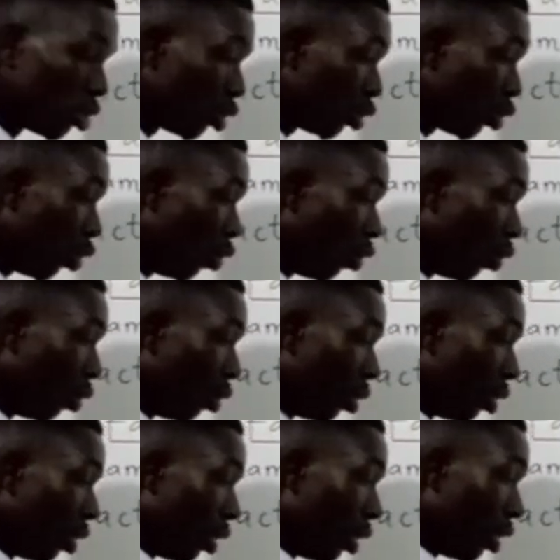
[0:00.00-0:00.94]
So
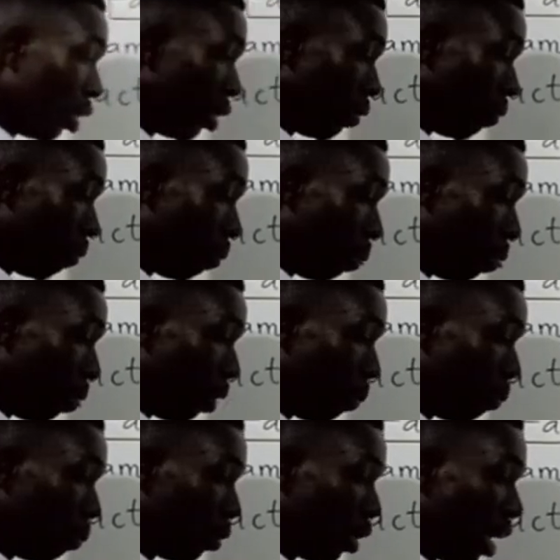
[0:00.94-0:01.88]

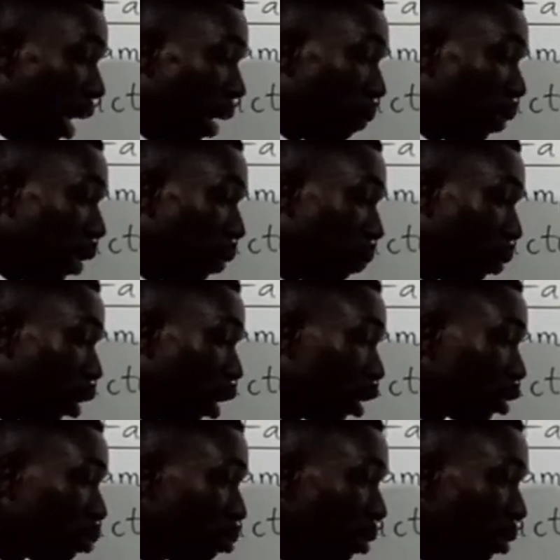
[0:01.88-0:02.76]
here being plus